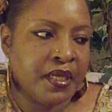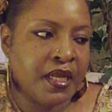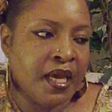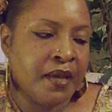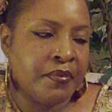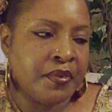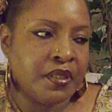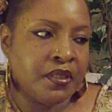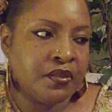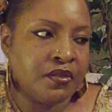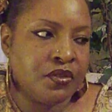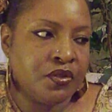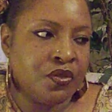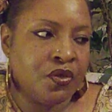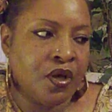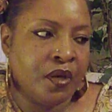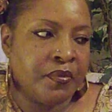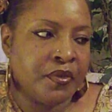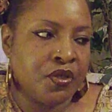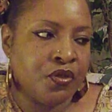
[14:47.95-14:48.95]
I've
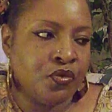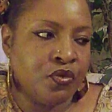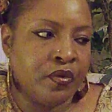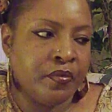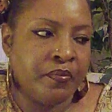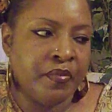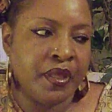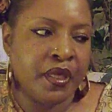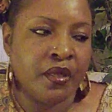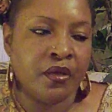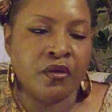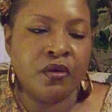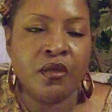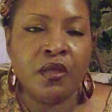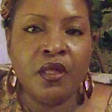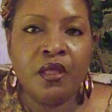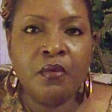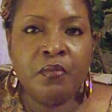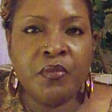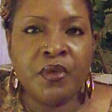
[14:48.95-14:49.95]
been doing better,
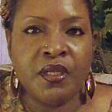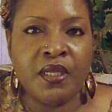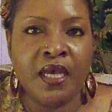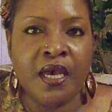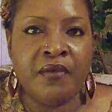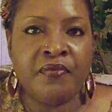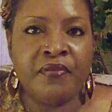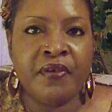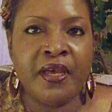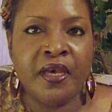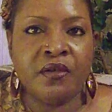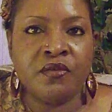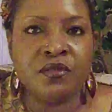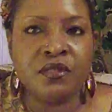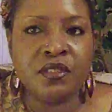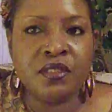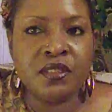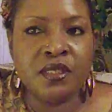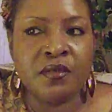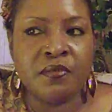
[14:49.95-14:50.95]
but I found
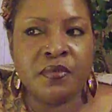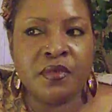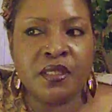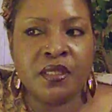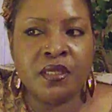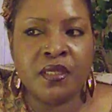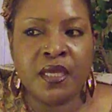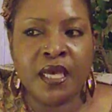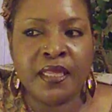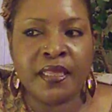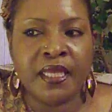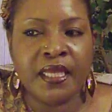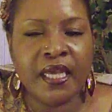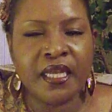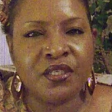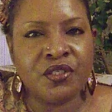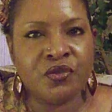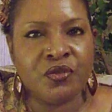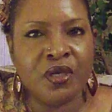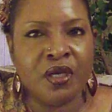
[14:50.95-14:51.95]
something. I think I
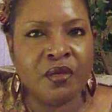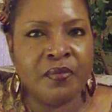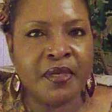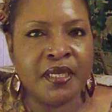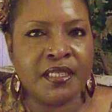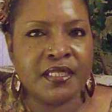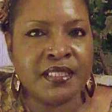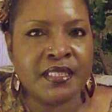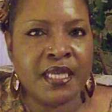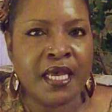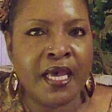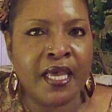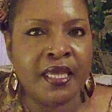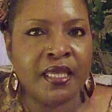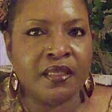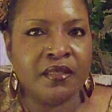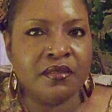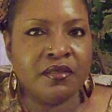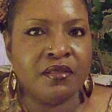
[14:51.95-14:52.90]
told y'all about a site